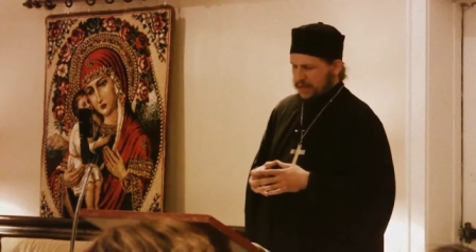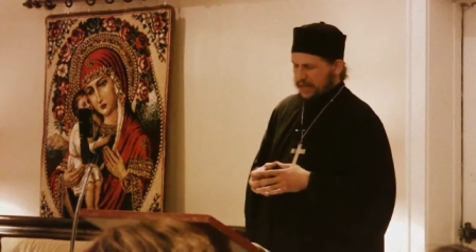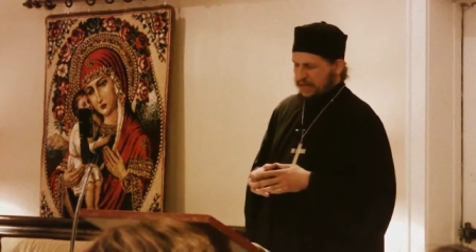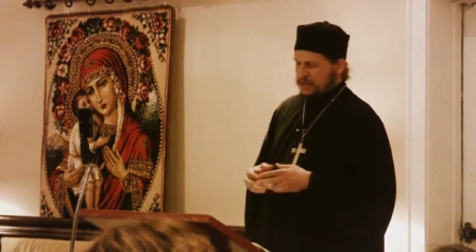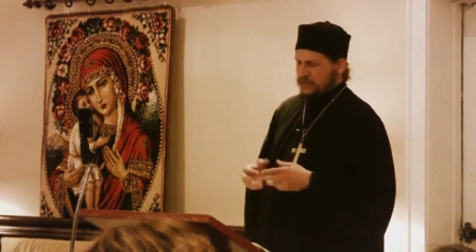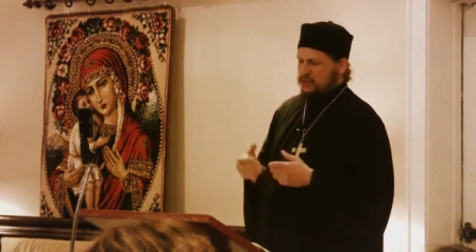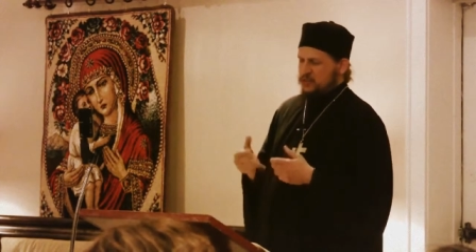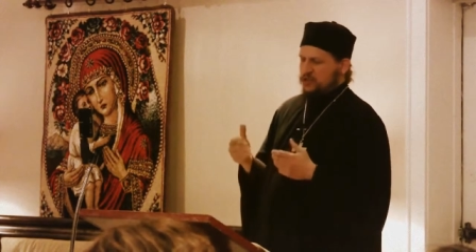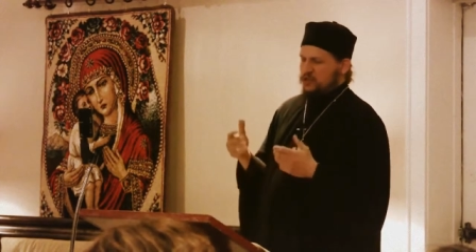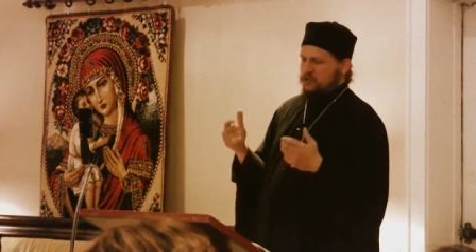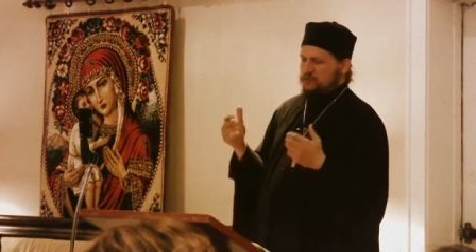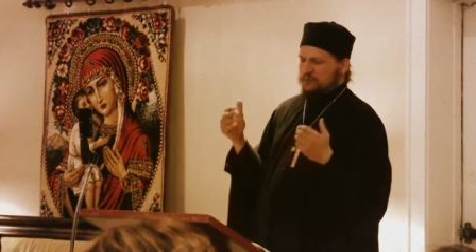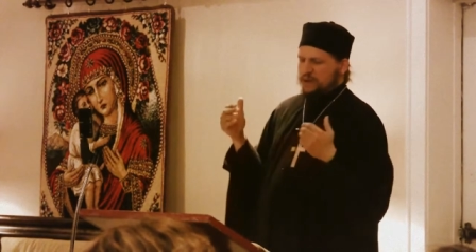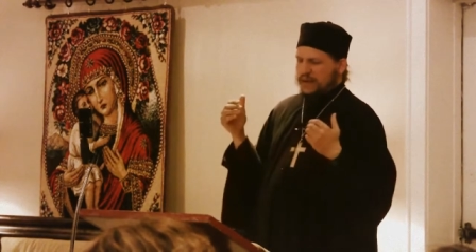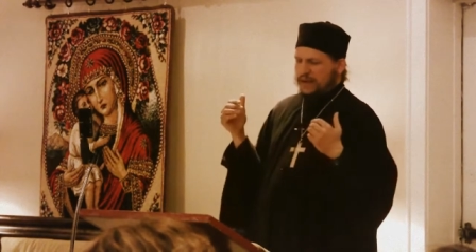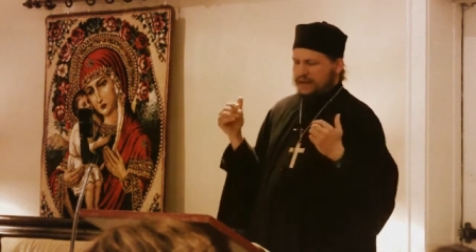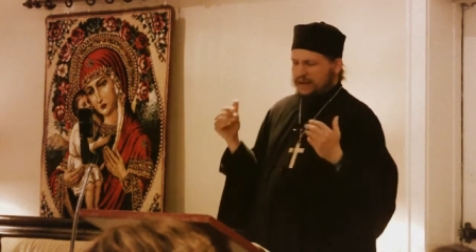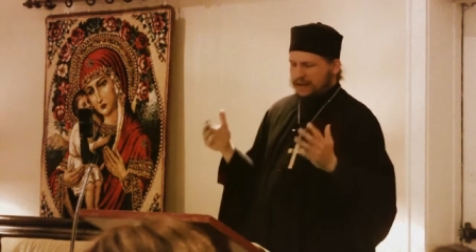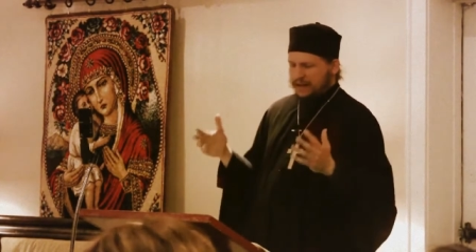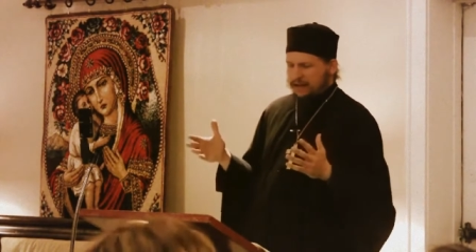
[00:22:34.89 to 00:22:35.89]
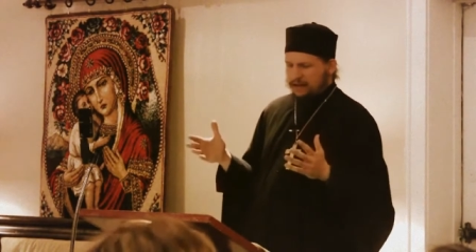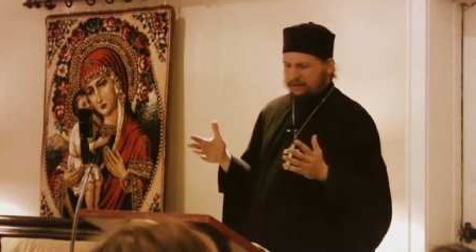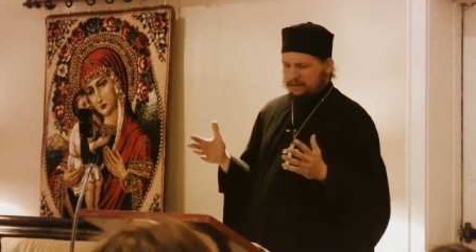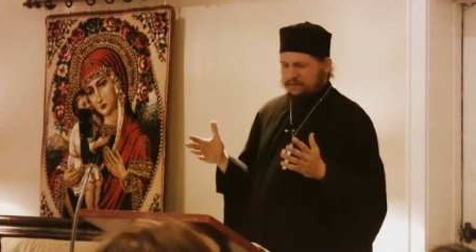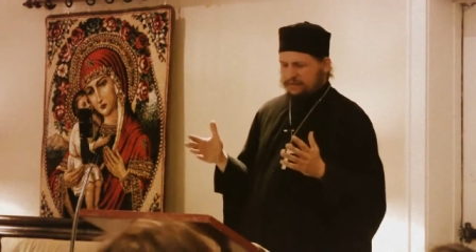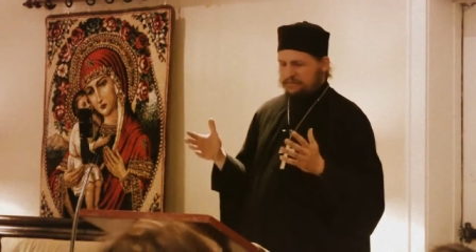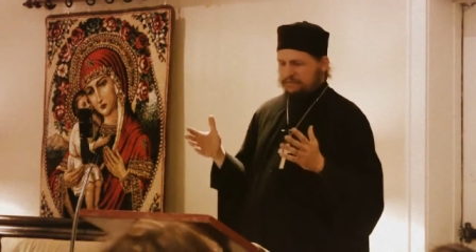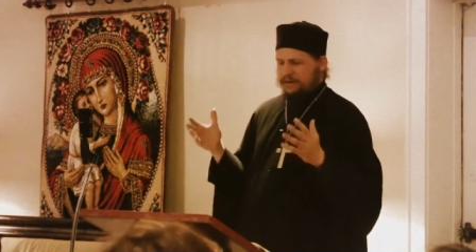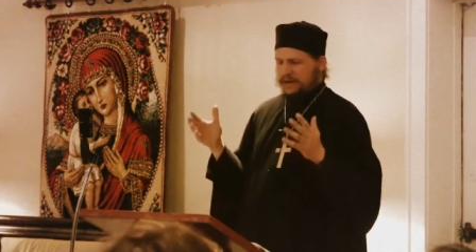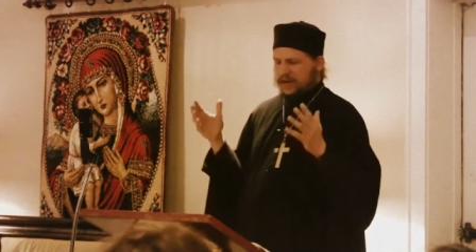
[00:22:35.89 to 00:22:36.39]
he deserves my
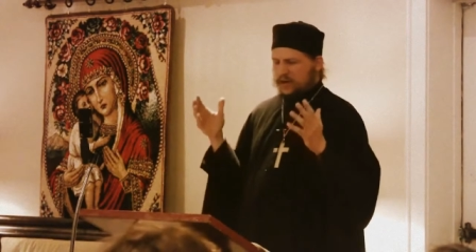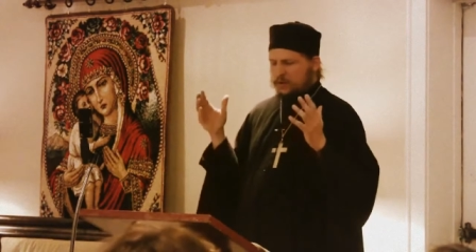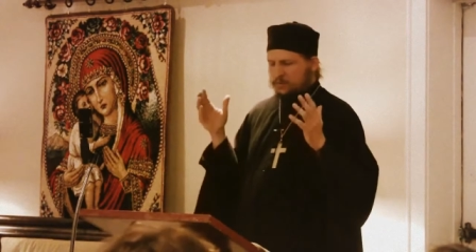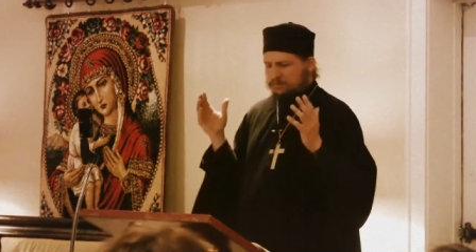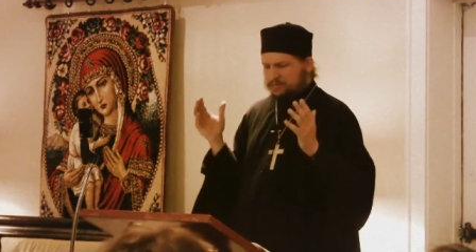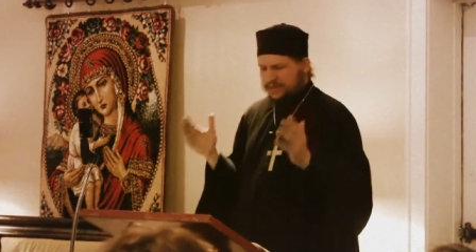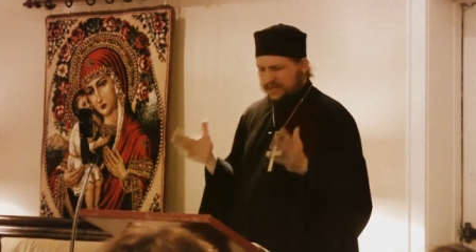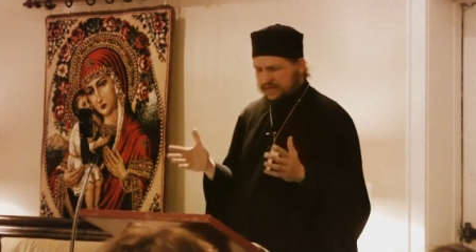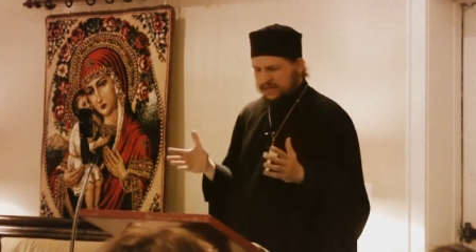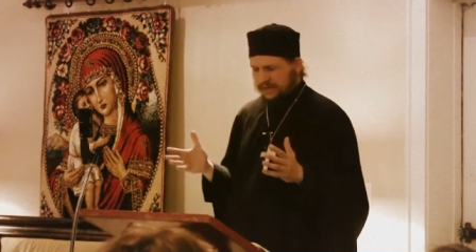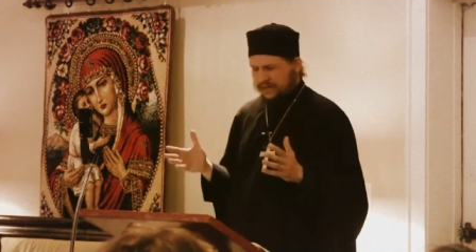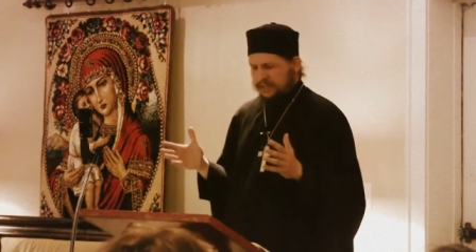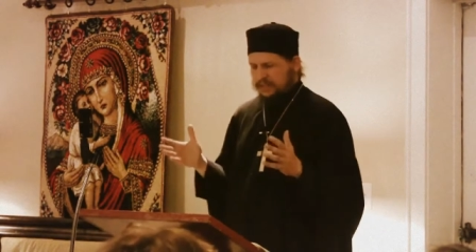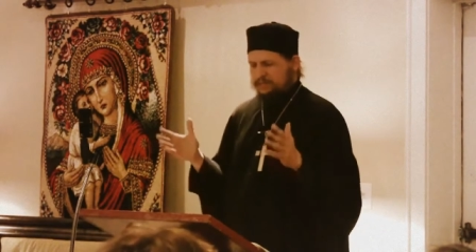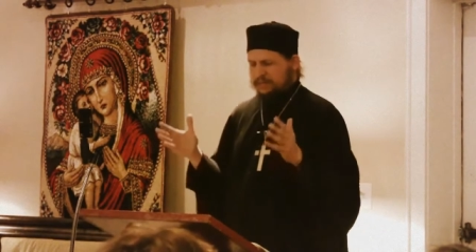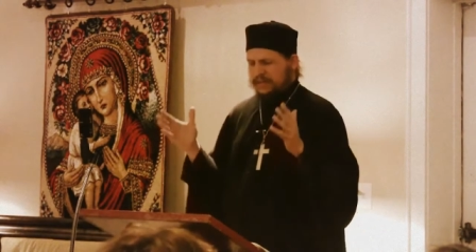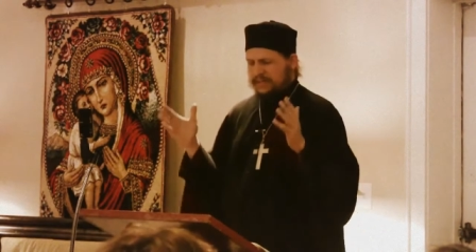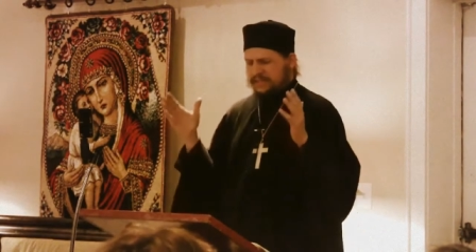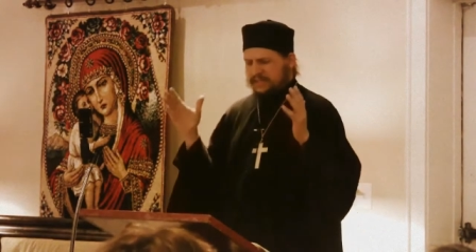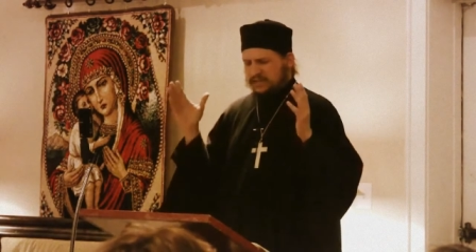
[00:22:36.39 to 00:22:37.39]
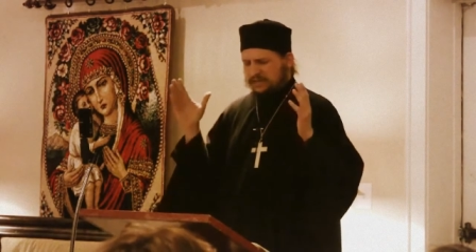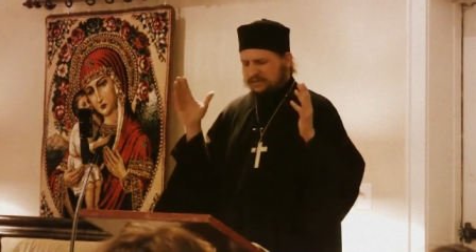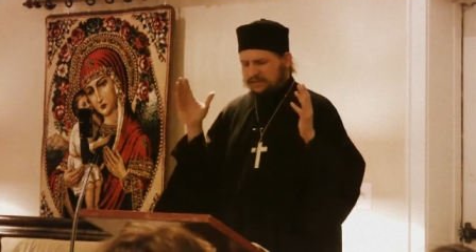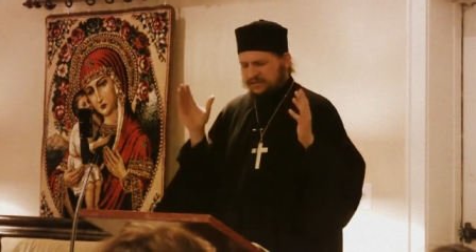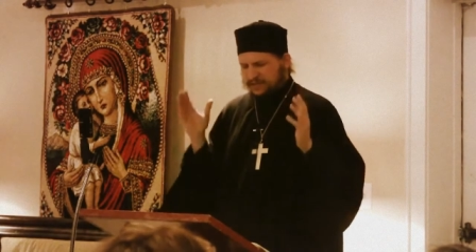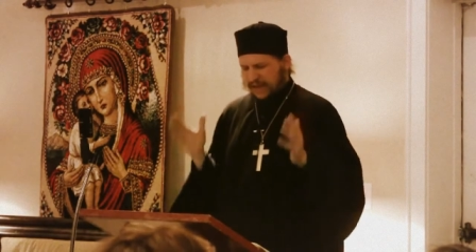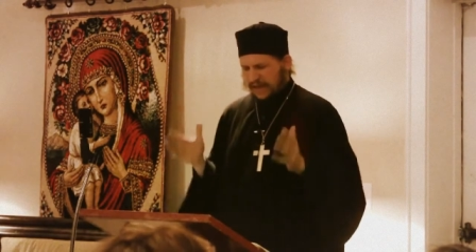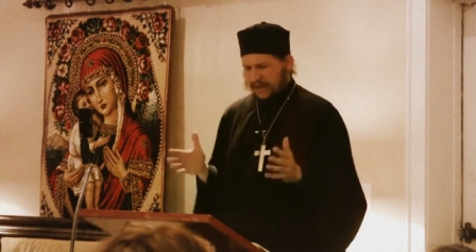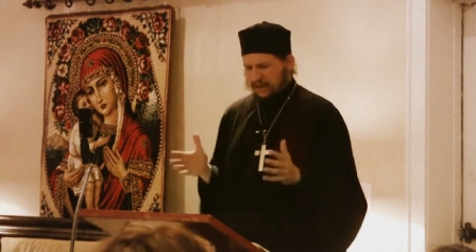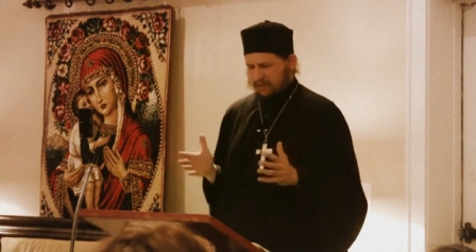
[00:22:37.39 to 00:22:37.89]
love, my obedience, my self
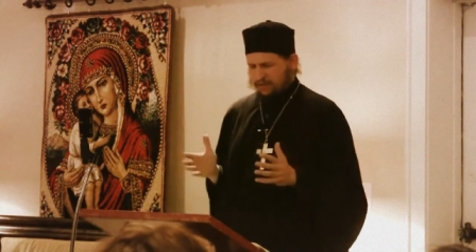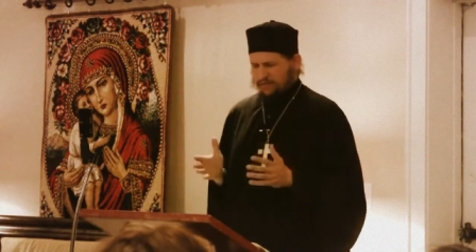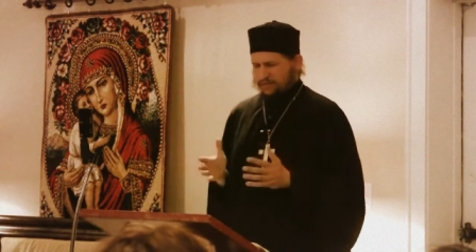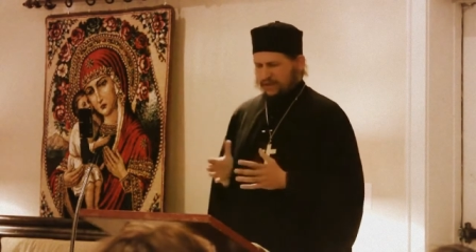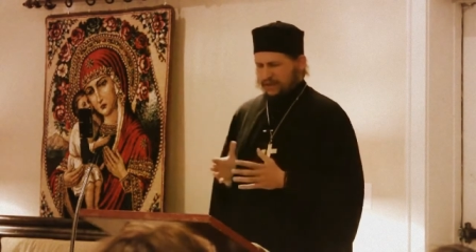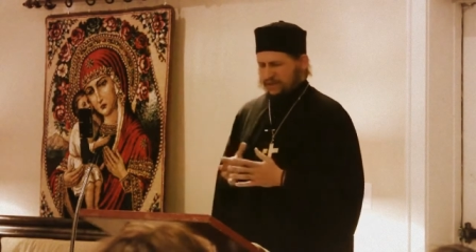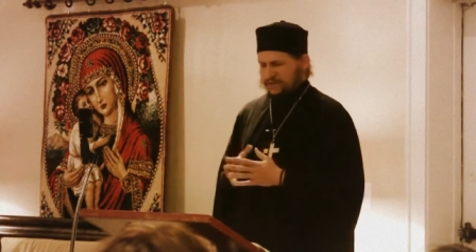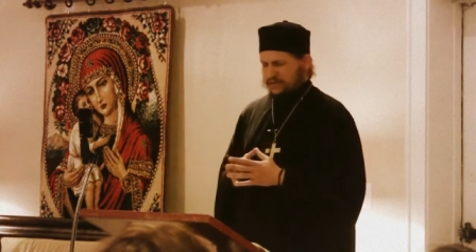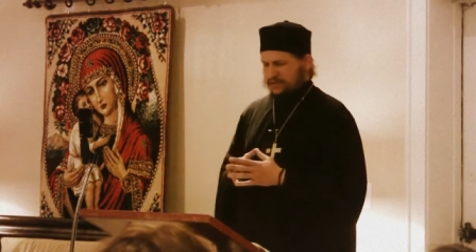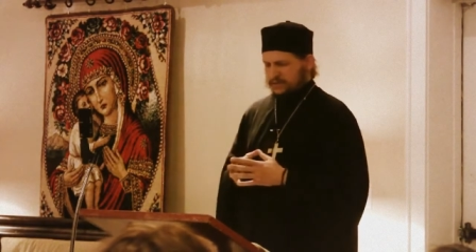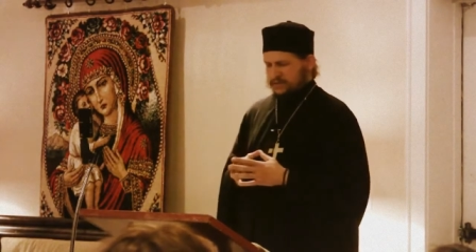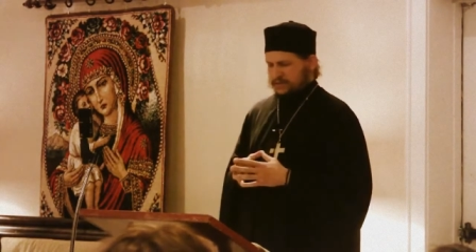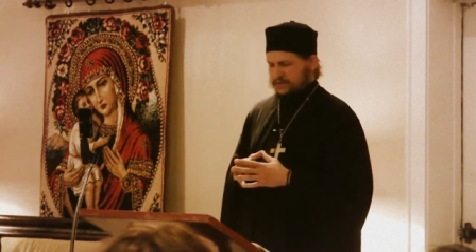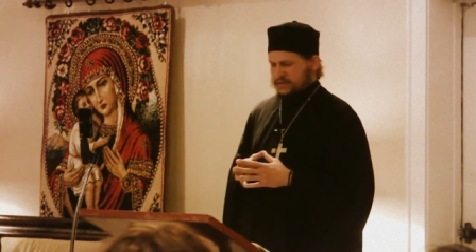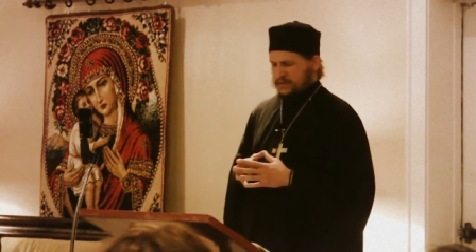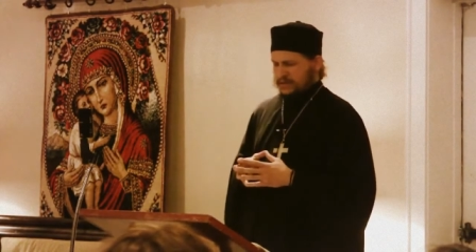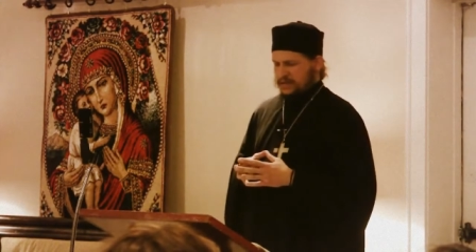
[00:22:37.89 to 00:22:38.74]
sacrifice.